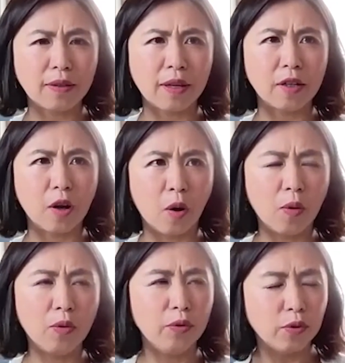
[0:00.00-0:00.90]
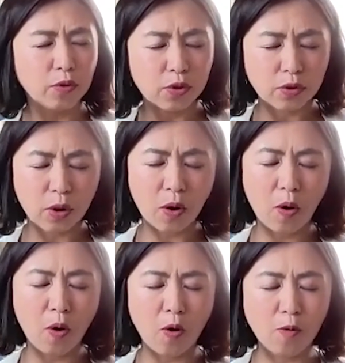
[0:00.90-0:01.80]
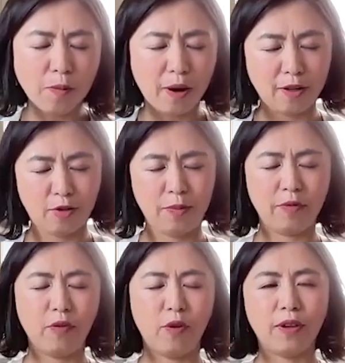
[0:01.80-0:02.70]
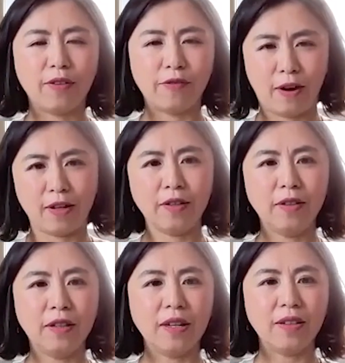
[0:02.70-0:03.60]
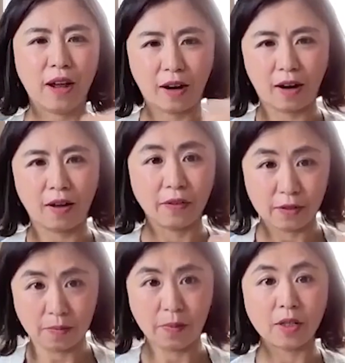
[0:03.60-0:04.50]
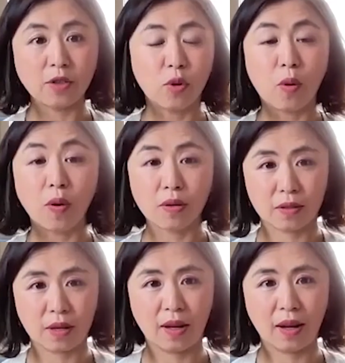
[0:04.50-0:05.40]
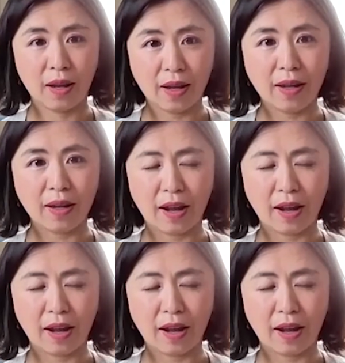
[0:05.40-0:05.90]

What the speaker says: they go through so much before they finally knock on somebody's door, say, hey,